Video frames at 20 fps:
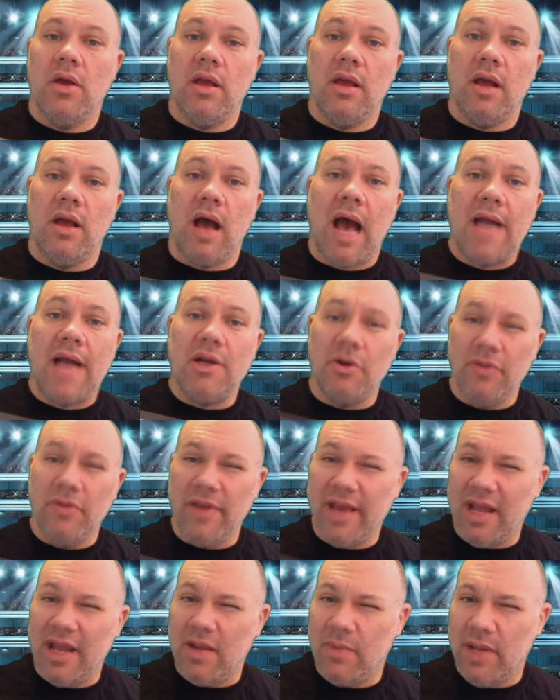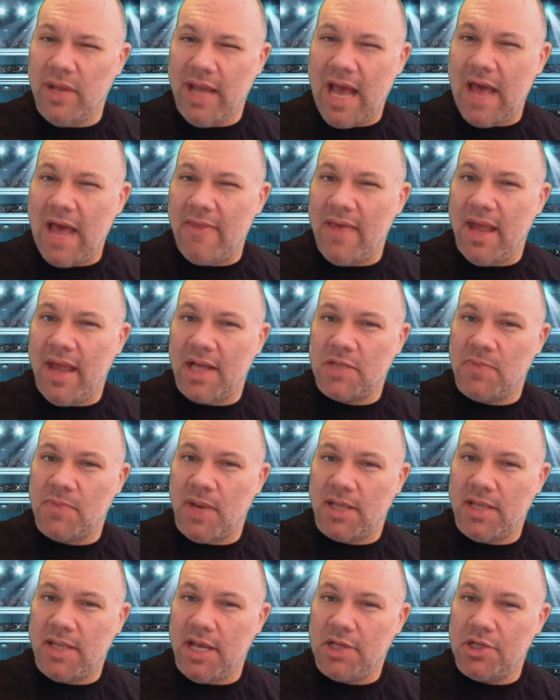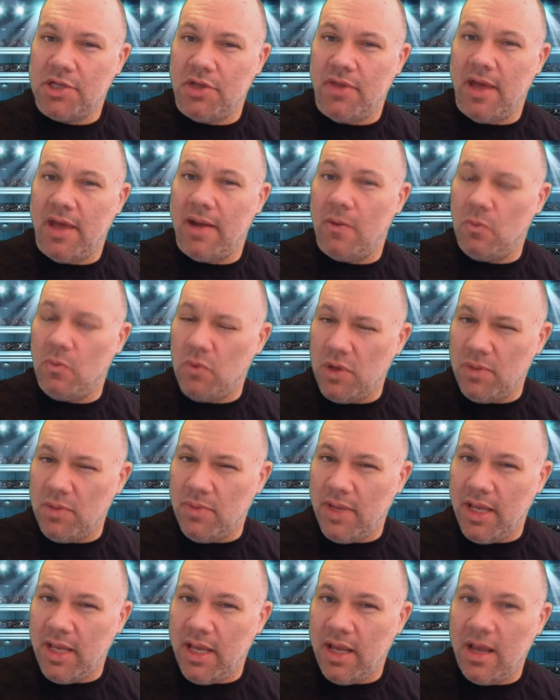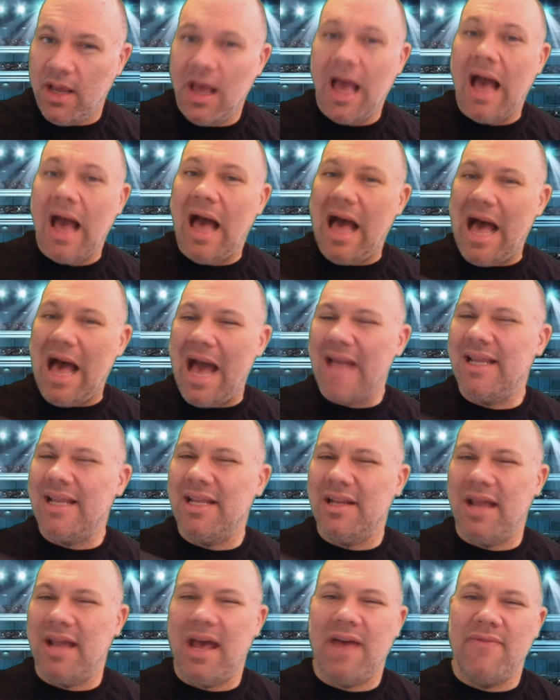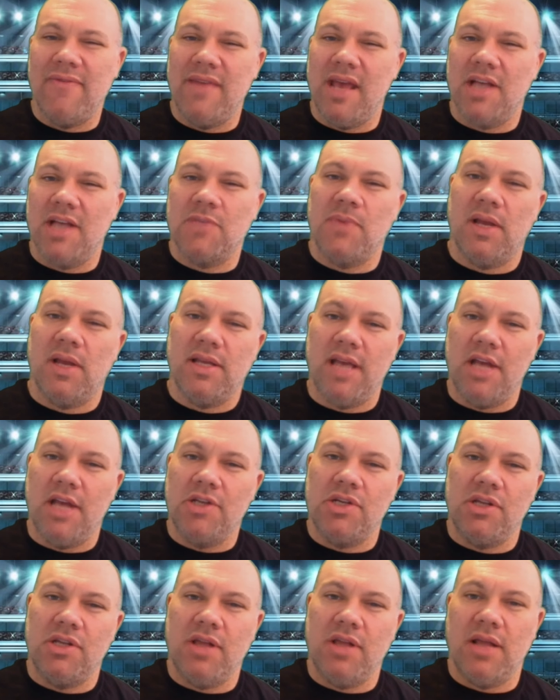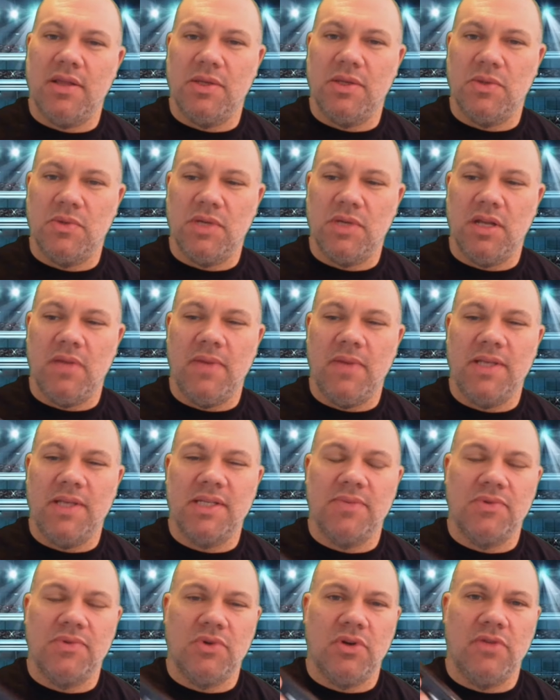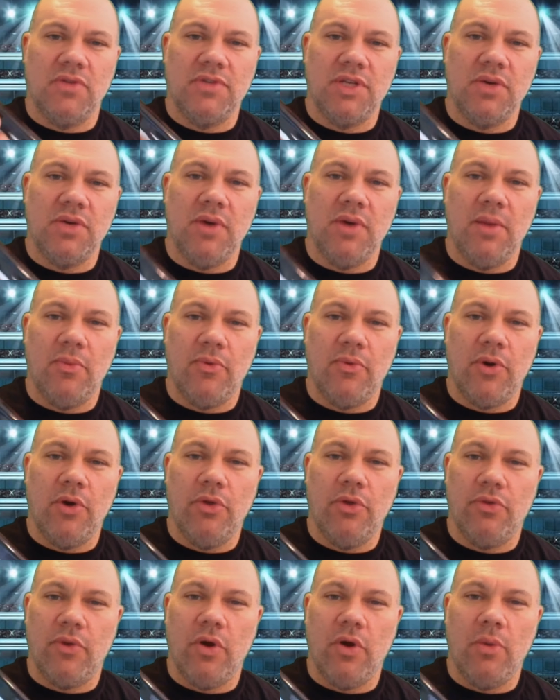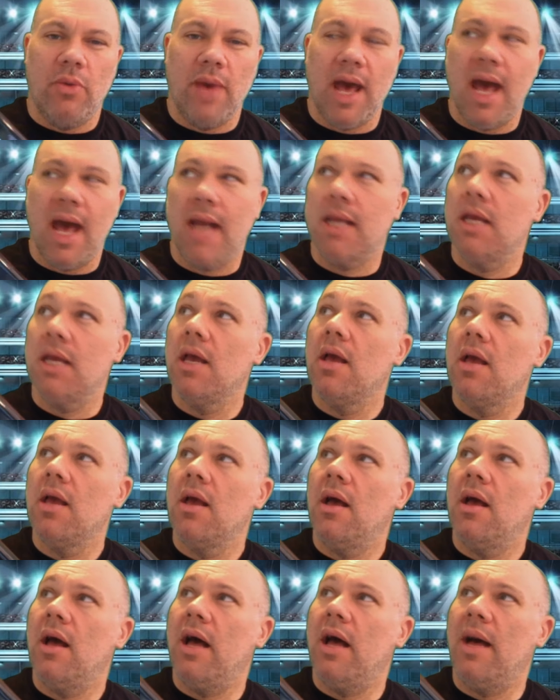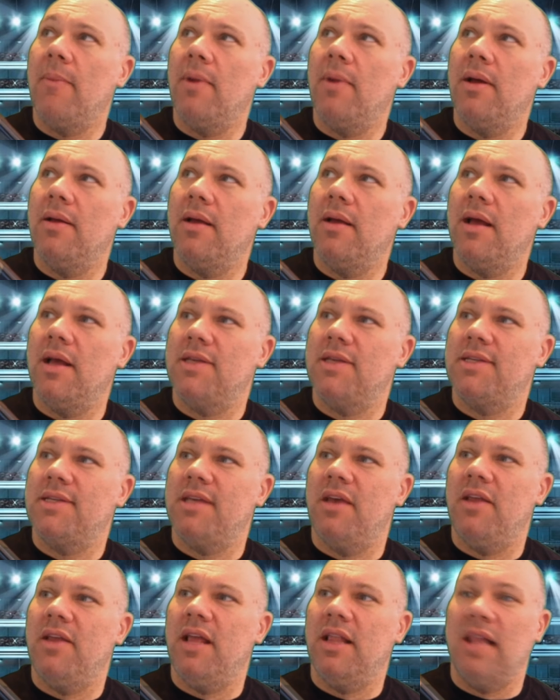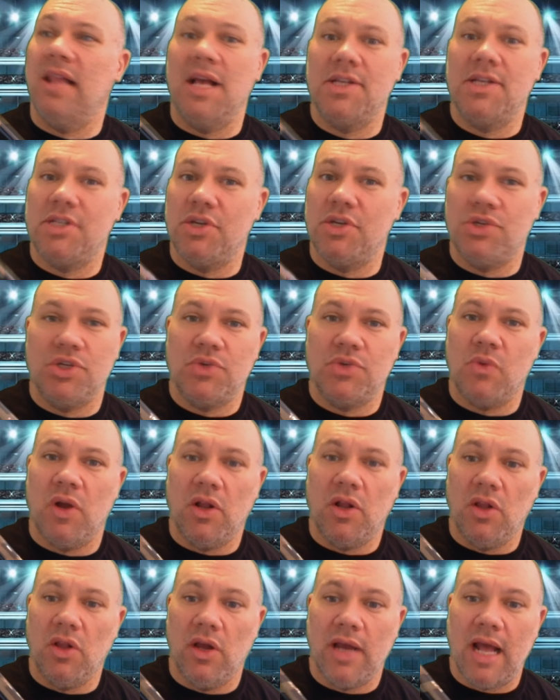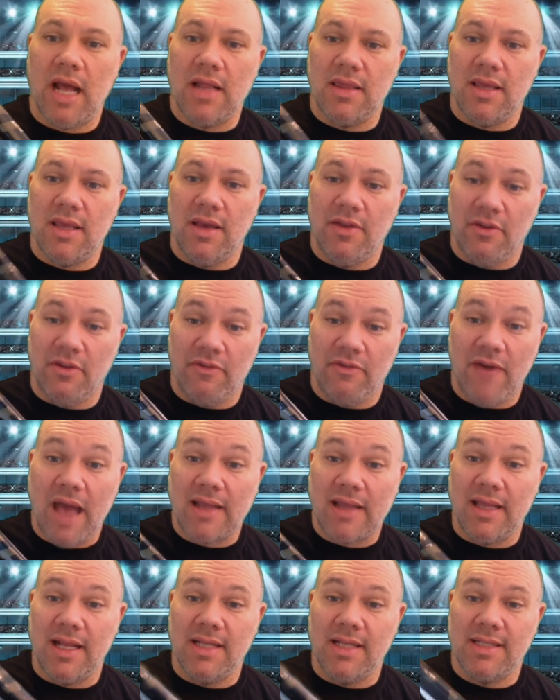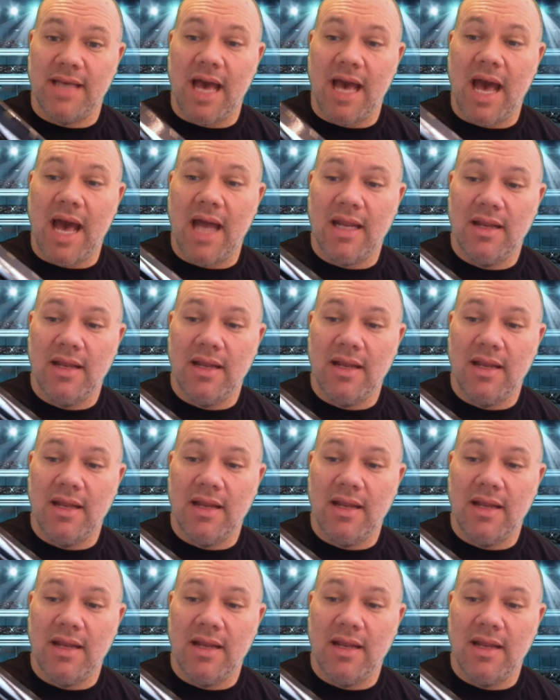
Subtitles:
I don't think anybody had that expectation that it would be. I didn't have the expectation that this was going to be some sort of 2N Pro throwback, unless you just want to look at the fact that it's got